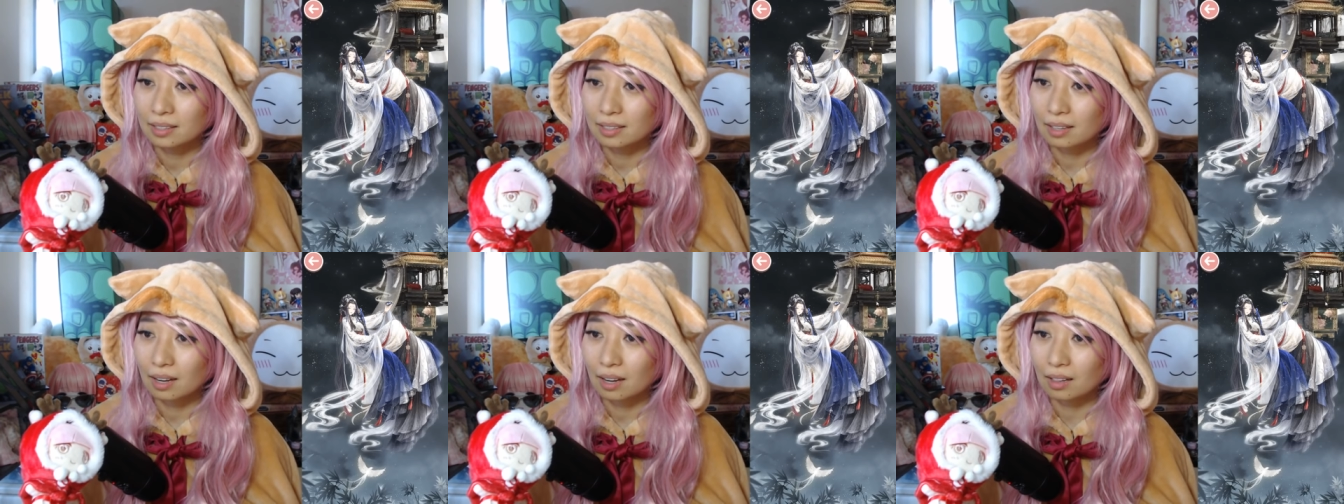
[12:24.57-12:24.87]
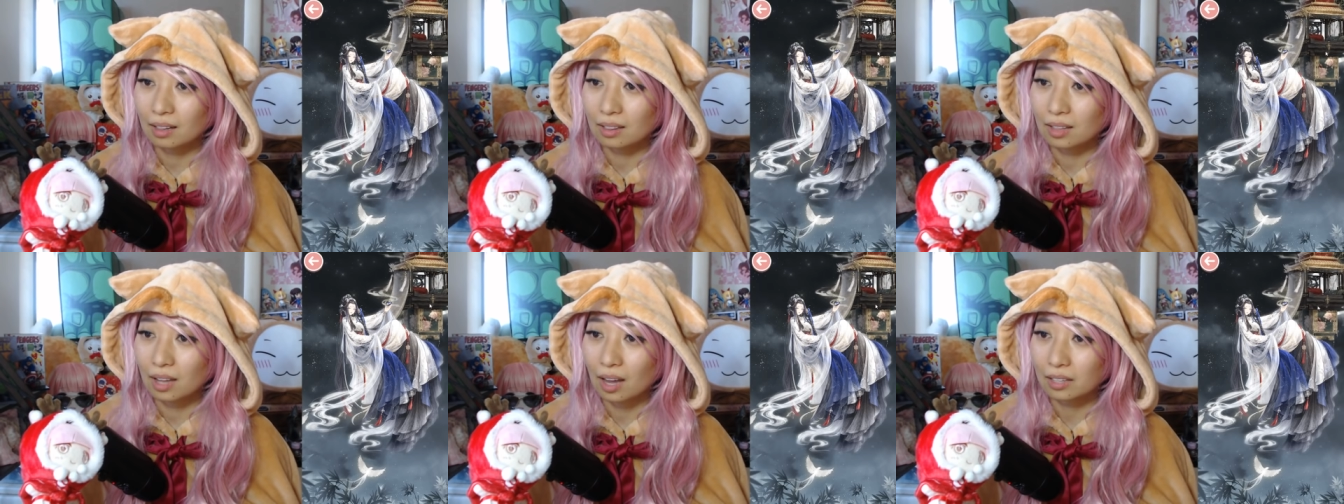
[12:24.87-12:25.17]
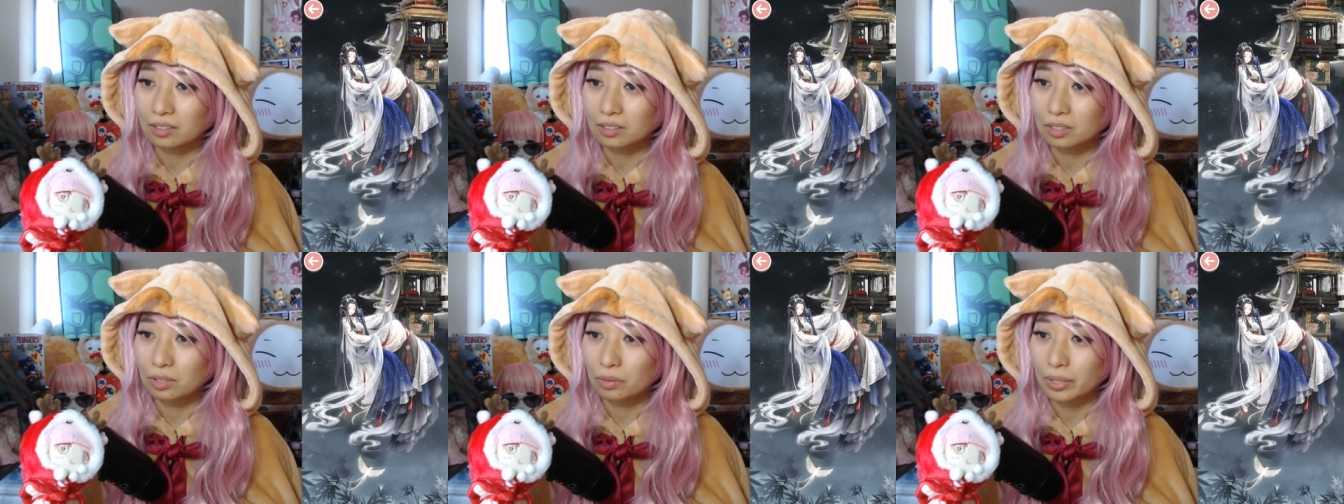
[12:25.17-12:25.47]
A
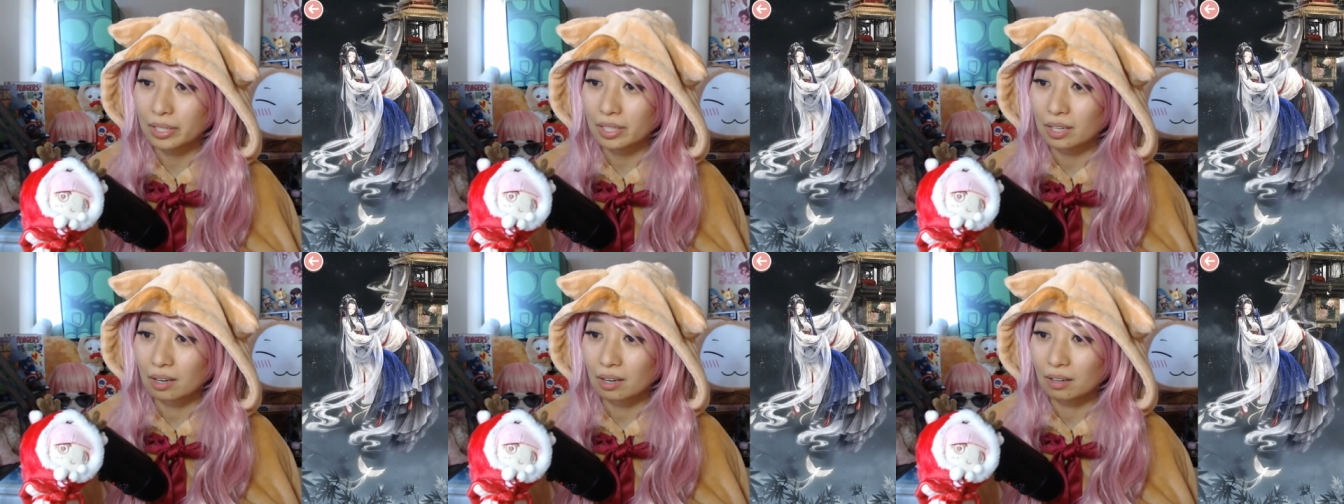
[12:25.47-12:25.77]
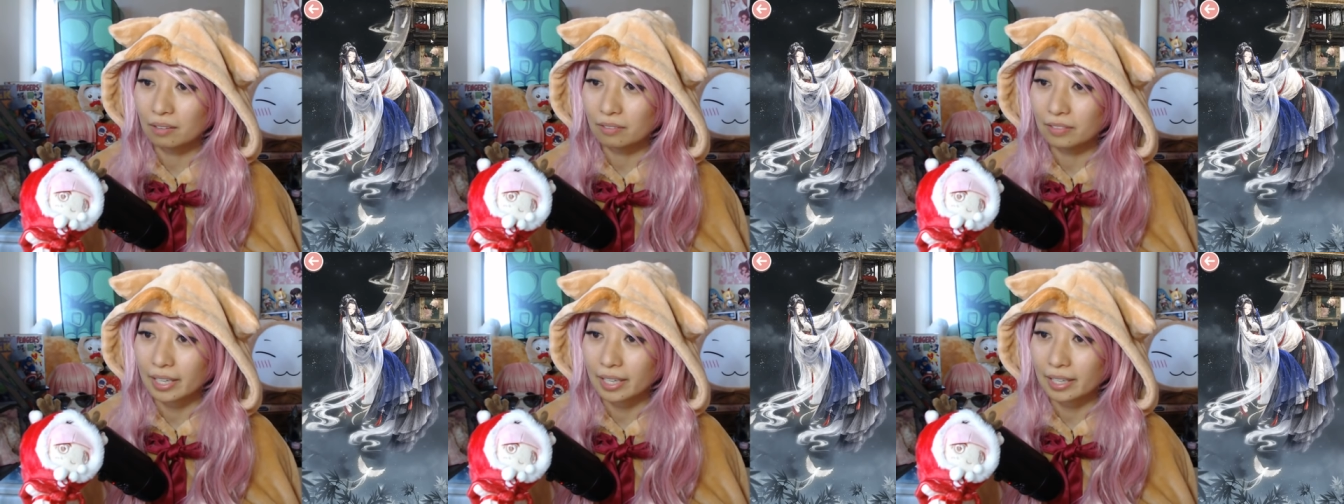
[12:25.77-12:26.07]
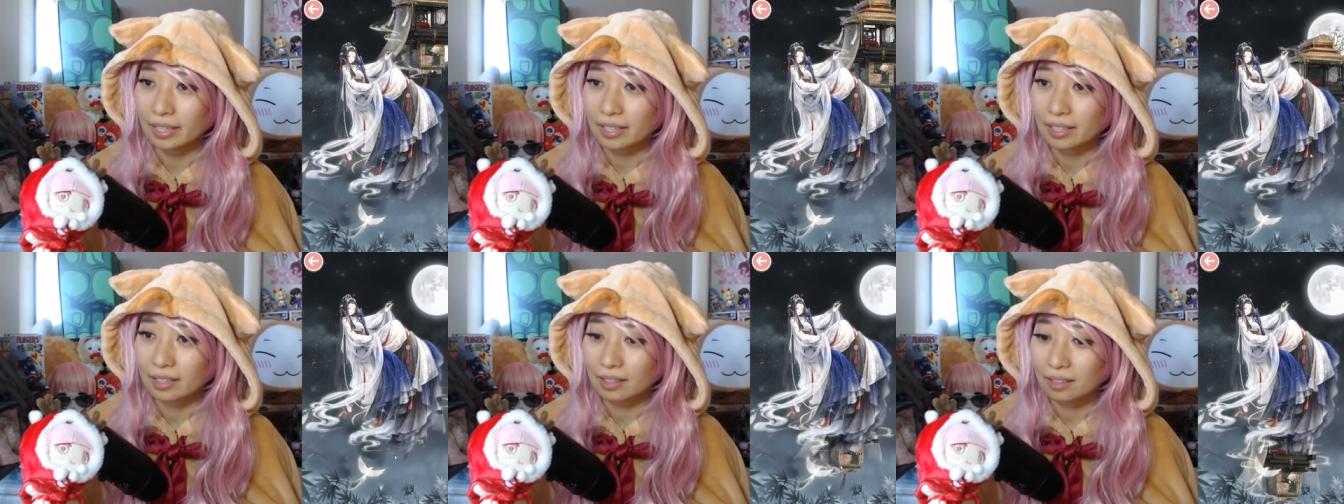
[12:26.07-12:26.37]
lot going on
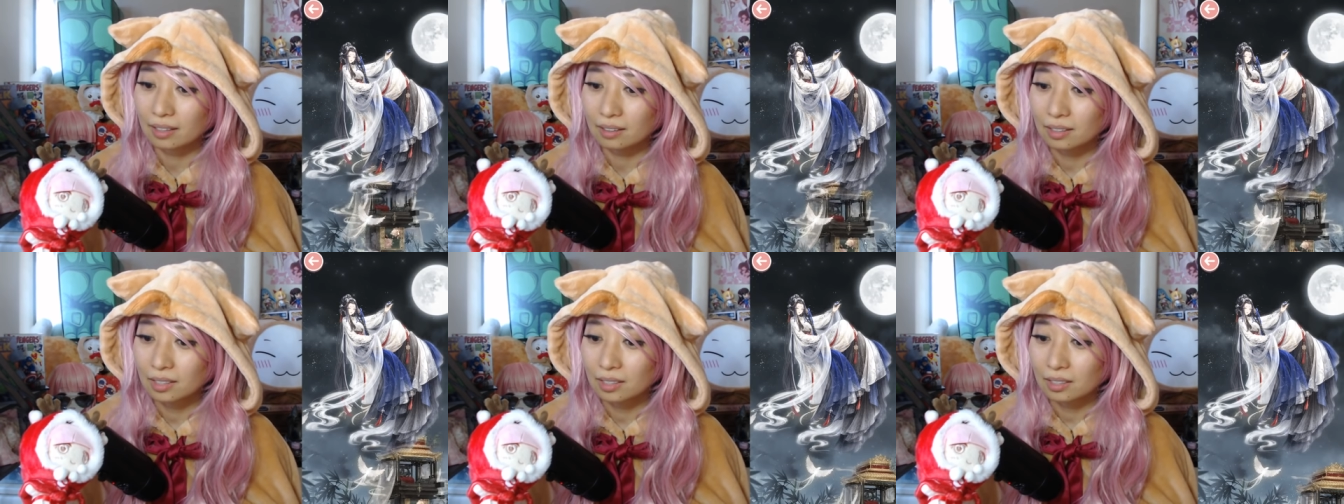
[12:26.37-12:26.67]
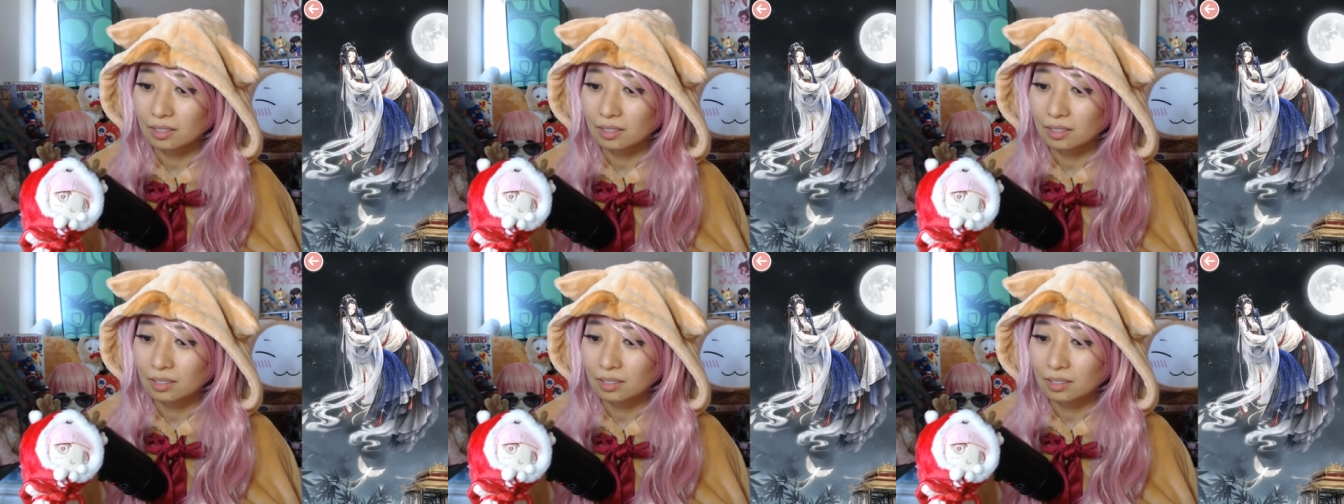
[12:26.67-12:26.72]
right here.